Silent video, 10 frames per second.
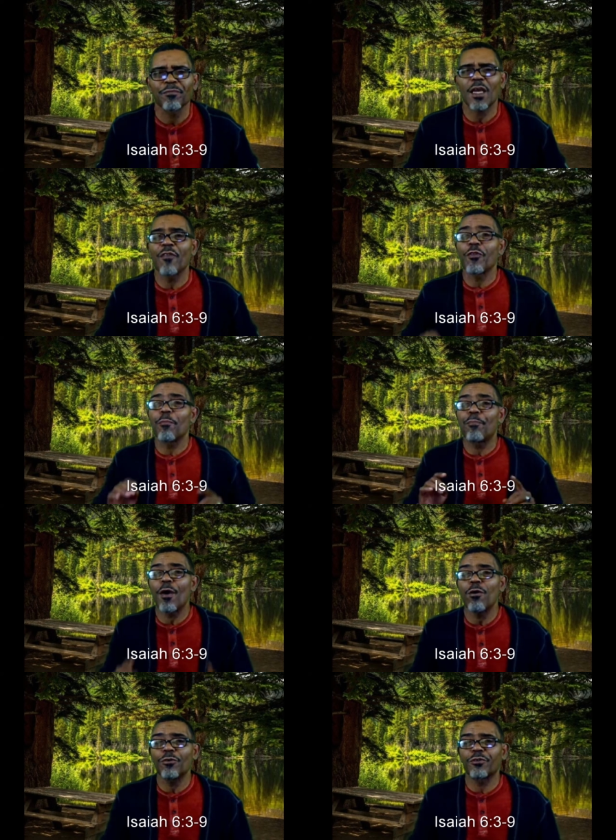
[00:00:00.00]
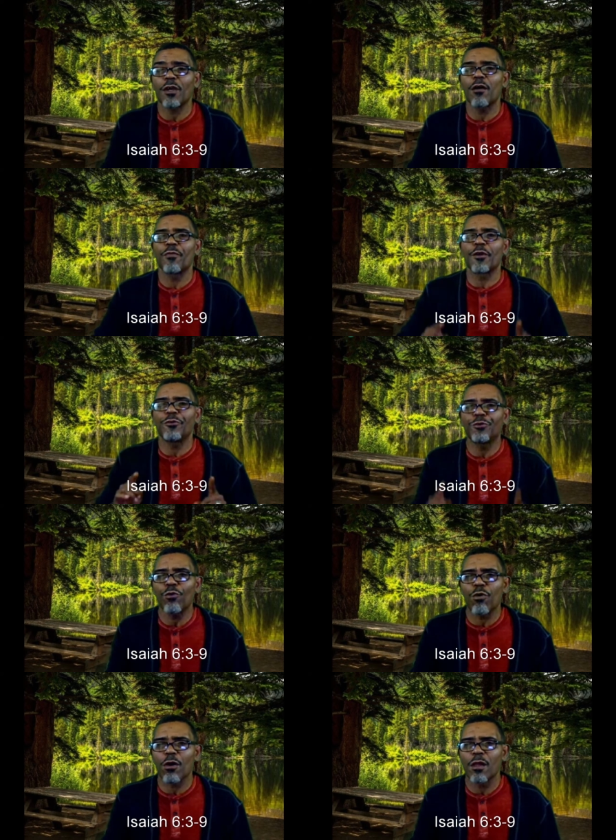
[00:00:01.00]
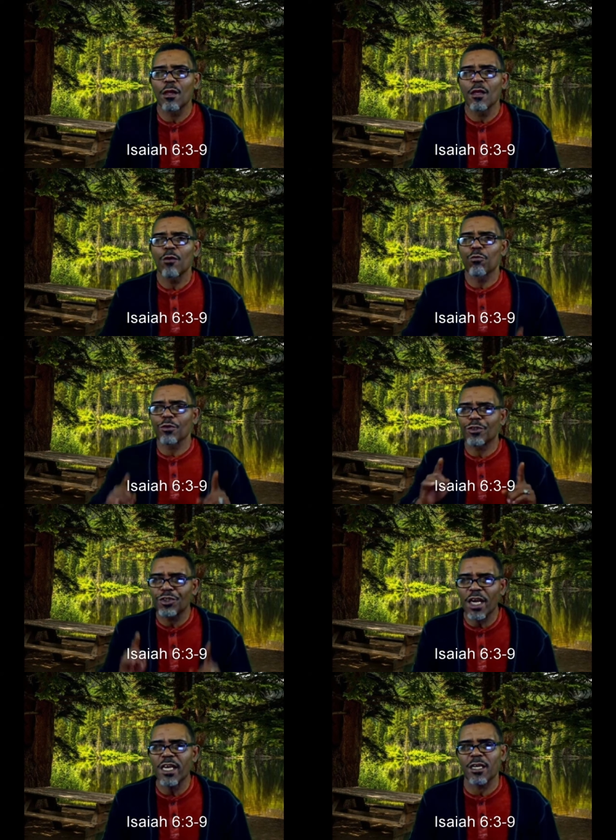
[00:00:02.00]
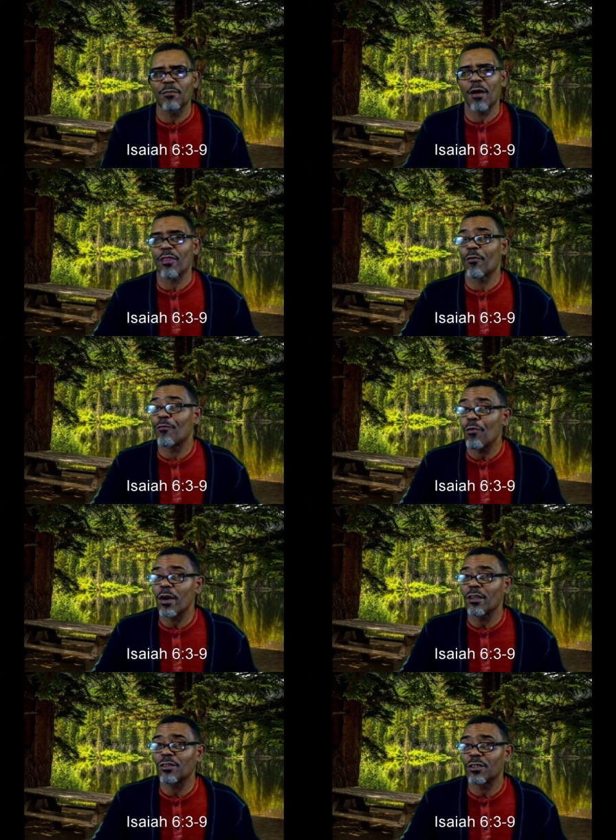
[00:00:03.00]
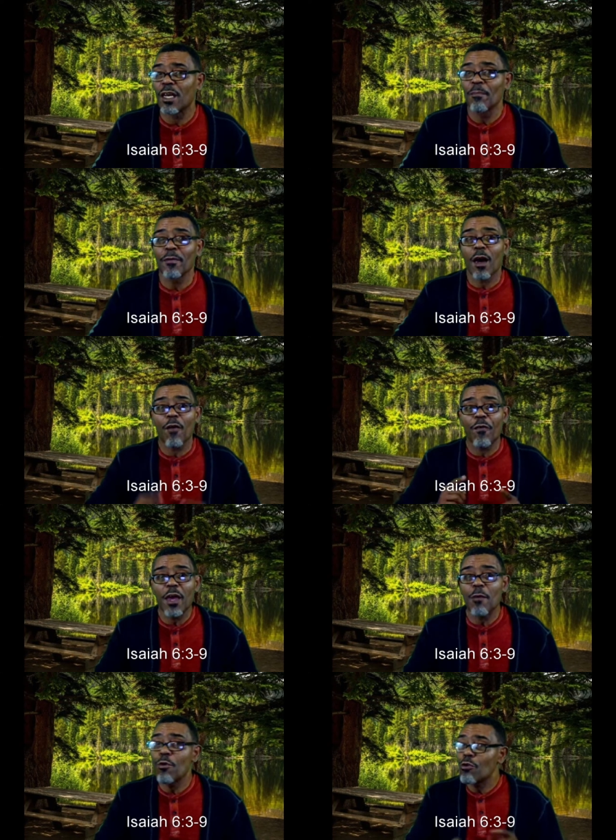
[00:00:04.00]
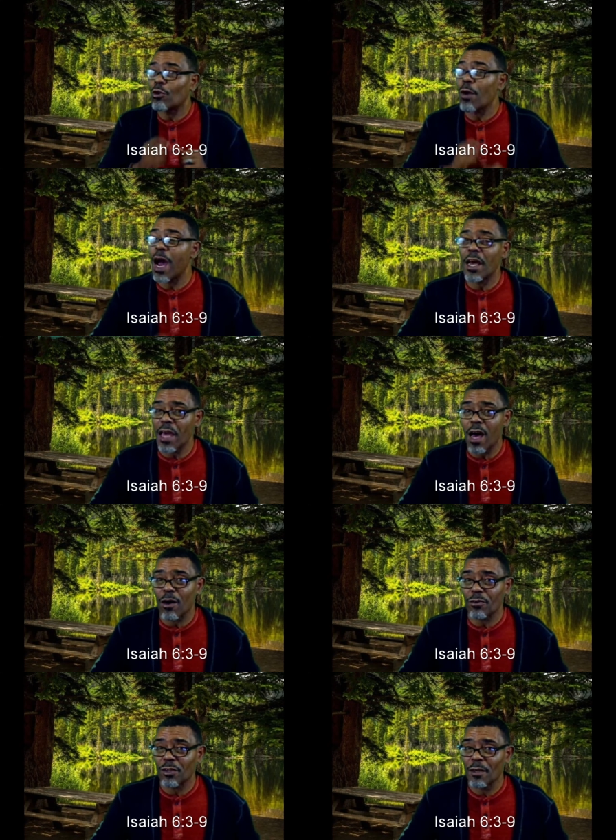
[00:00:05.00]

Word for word: And the posts of the door were shaken by the voice of him who cried out.